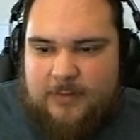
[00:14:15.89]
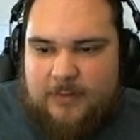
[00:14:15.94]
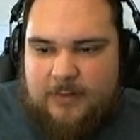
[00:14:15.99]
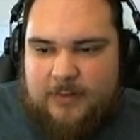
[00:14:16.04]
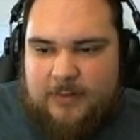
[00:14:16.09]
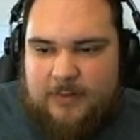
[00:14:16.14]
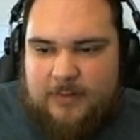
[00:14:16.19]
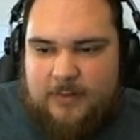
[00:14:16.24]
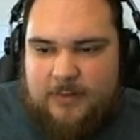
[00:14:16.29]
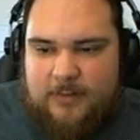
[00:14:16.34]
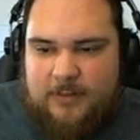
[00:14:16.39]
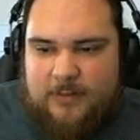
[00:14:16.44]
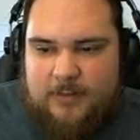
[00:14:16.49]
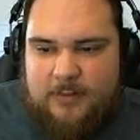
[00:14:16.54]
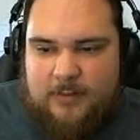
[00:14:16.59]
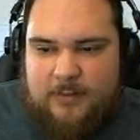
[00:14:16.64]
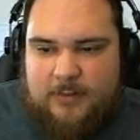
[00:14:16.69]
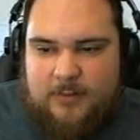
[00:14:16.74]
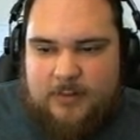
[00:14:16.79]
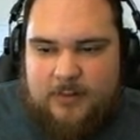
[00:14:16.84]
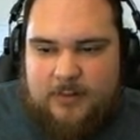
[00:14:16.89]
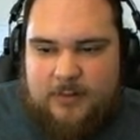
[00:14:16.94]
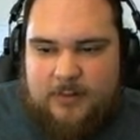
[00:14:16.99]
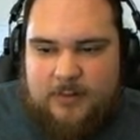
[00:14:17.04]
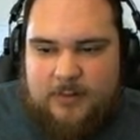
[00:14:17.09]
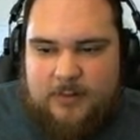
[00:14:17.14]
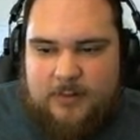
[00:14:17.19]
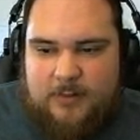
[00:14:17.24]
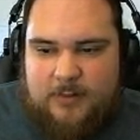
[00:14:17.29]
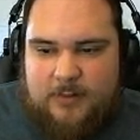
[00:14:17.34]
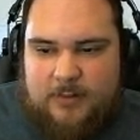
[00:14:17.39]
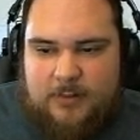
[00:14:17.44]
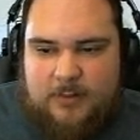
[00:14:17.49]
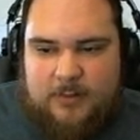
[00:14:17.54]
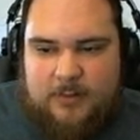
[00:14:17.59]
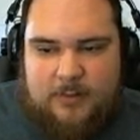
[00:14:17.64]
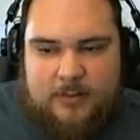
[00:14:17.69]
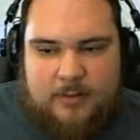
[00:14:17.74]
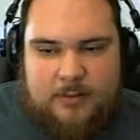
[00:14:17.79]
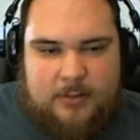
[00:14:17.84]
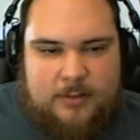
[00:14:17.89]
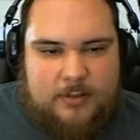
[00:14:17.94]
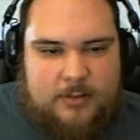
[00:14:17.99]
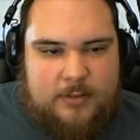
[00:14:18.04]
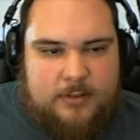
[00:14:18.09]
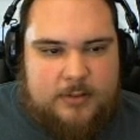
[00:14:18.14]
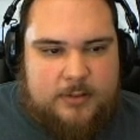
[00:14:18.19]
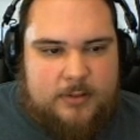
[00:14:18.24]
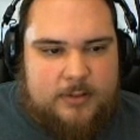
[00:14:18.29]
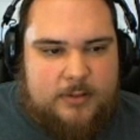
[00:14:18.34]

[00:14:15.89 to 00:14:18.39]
[no speech]